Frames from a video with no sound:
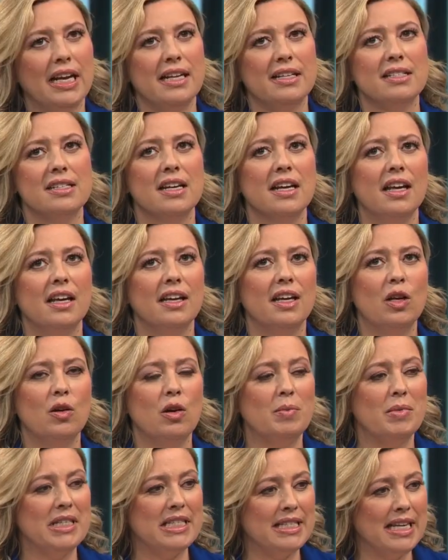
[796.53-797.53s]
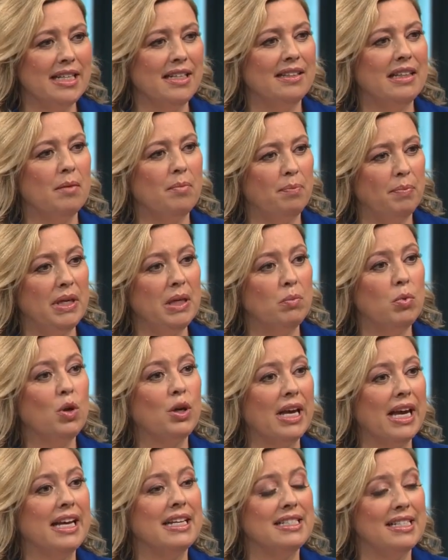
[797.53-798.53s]
And, I'm excited that people
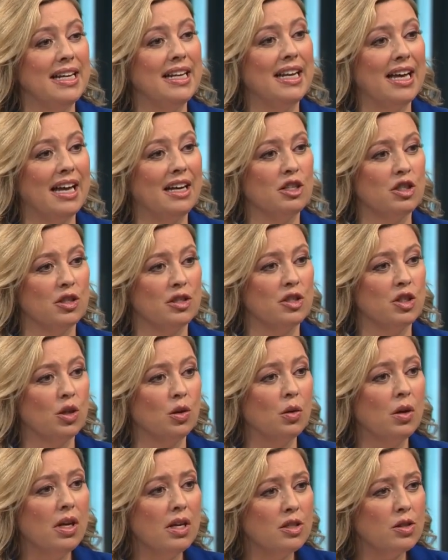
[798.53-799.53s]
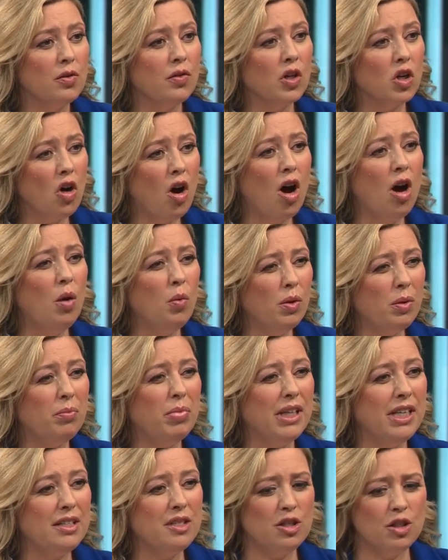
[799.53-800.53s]
can take action. So the call would
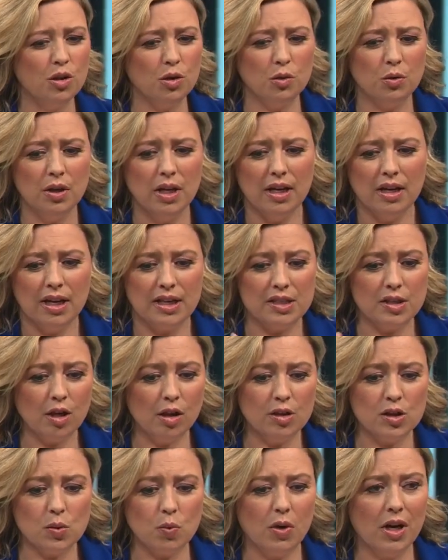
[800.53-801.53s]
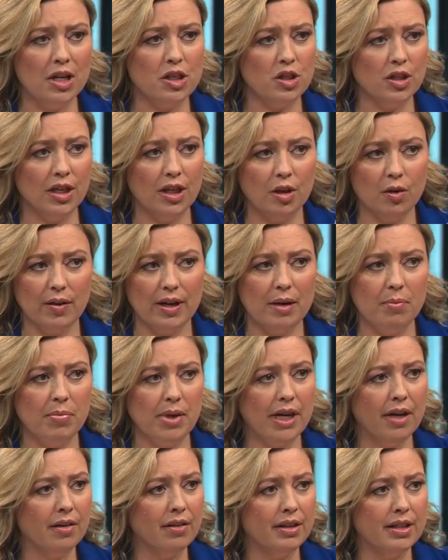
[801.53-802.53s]
be to adults watching,
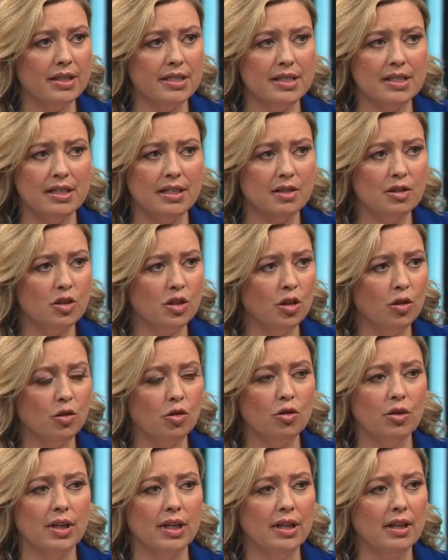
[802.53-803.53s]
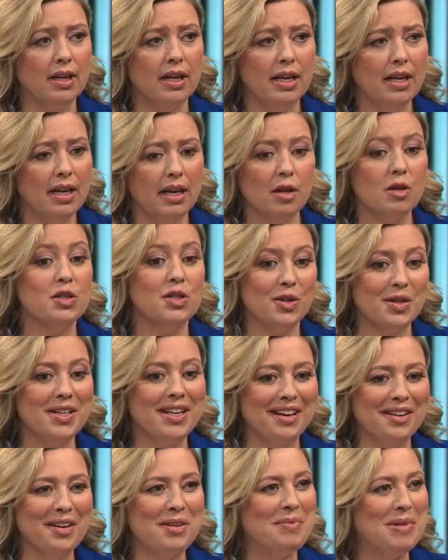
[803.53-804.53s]
grandparents, children,
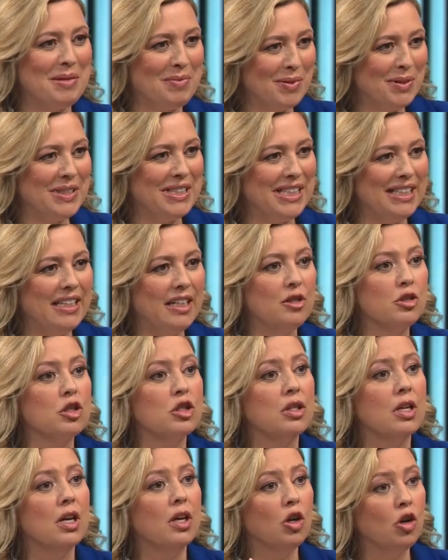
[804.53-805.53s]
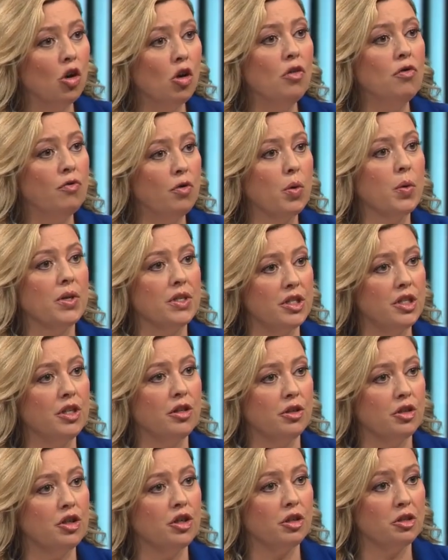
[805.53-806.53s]
younger people, teenagers, go forward to
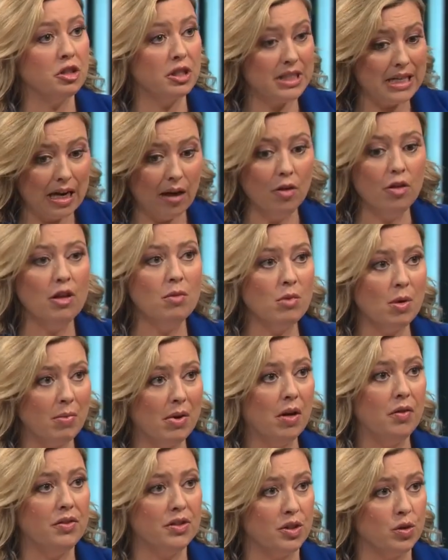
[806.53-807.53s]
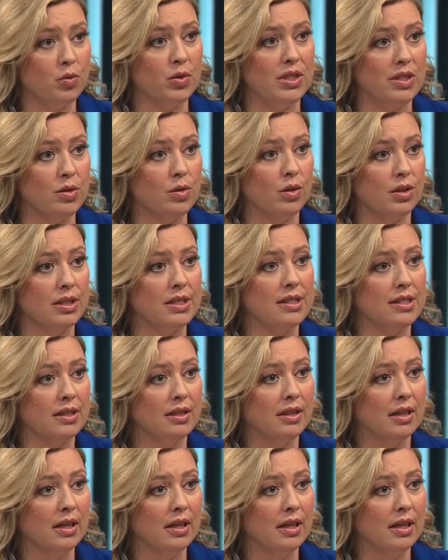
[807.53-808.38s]
your church. Tell them about this resource.